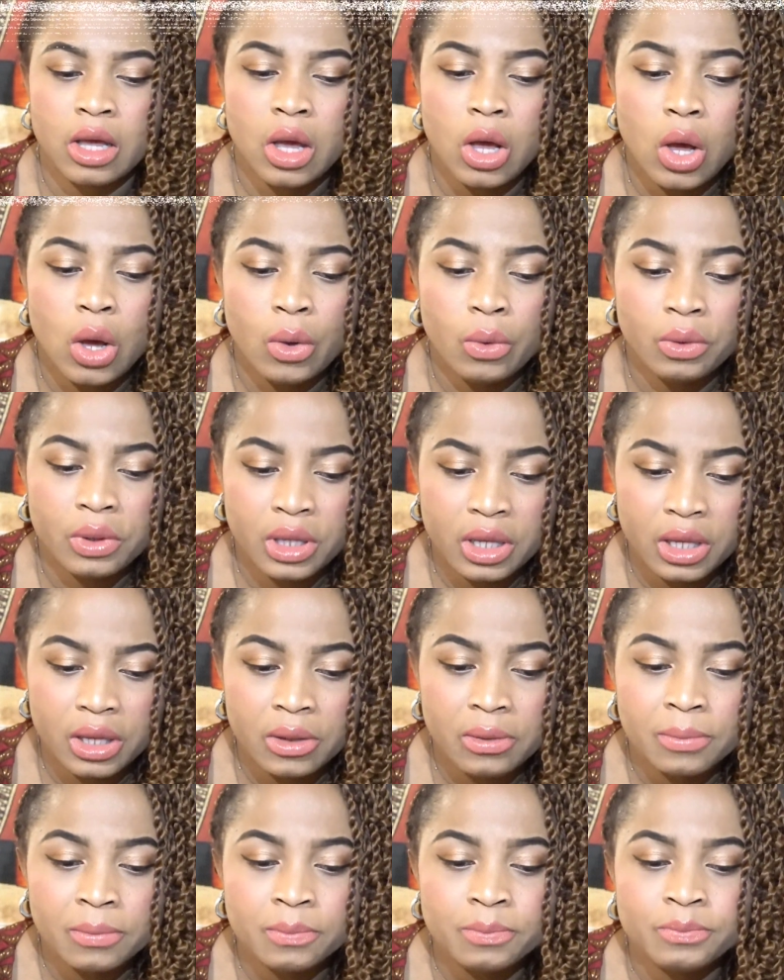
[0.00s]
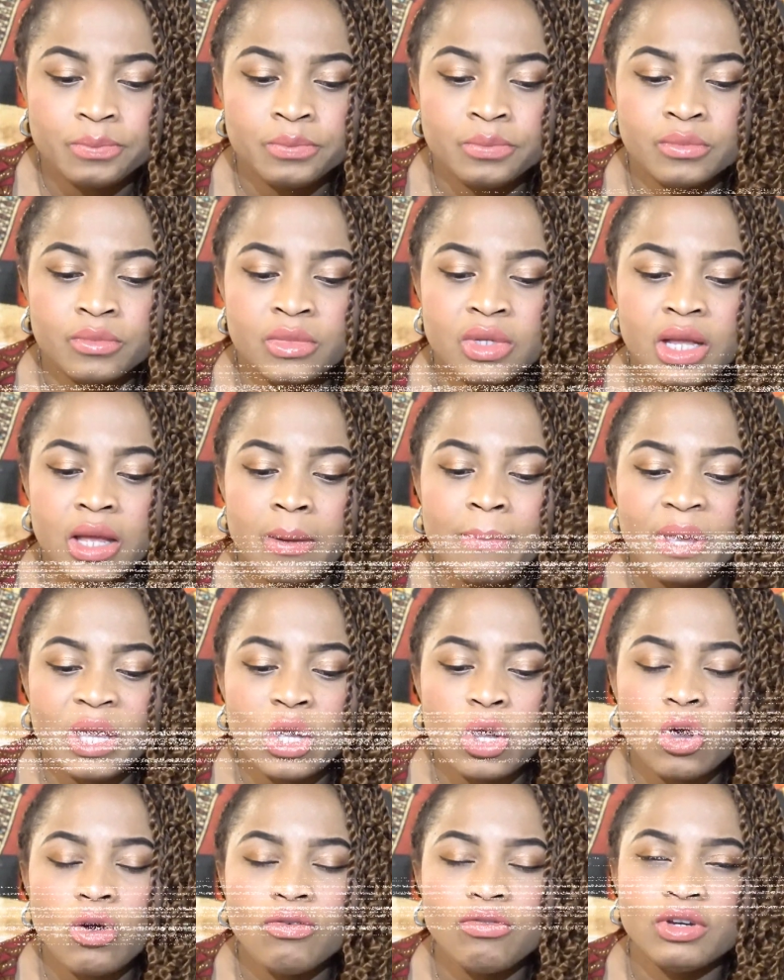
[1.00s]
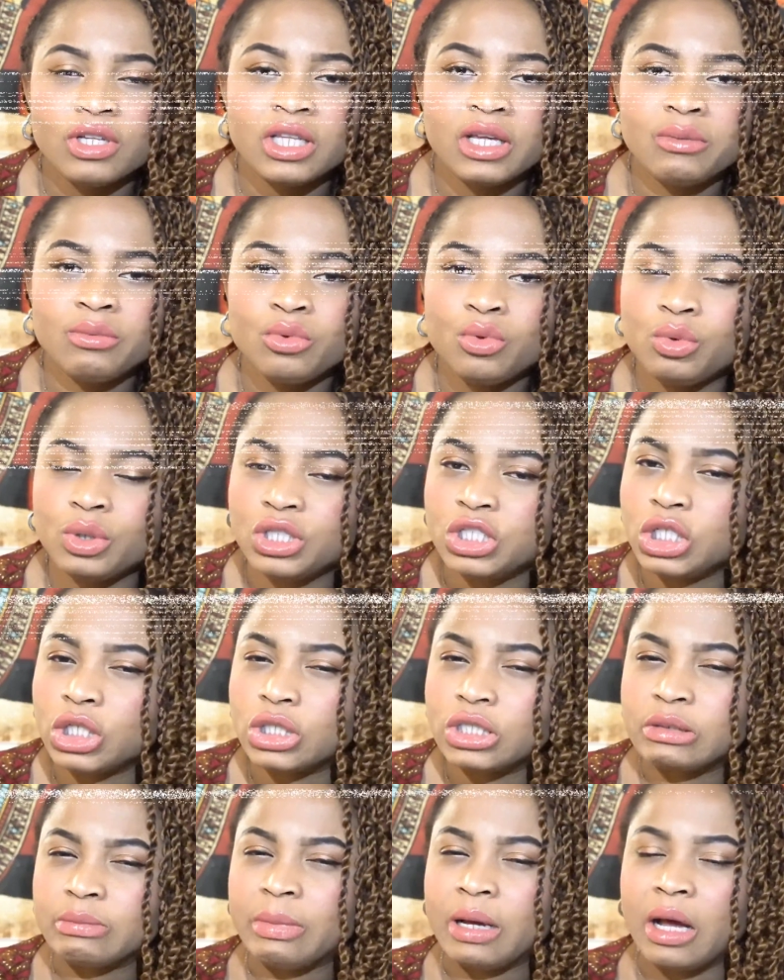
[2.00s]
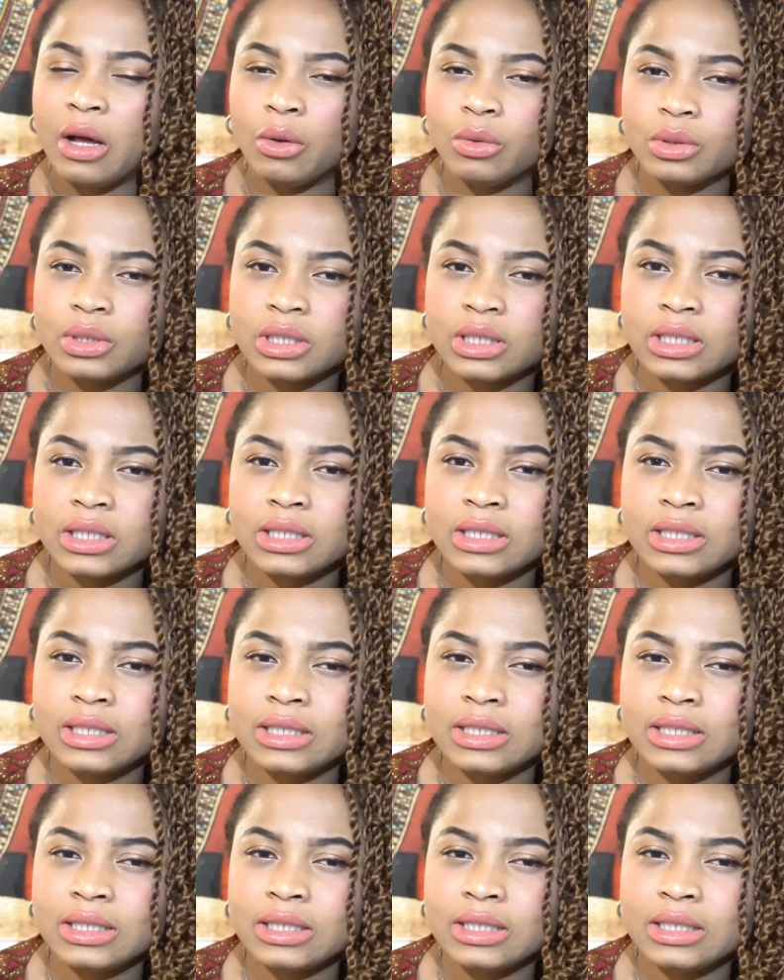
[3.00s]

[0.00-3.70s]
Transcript: Okay. Be comfortable with your spouse.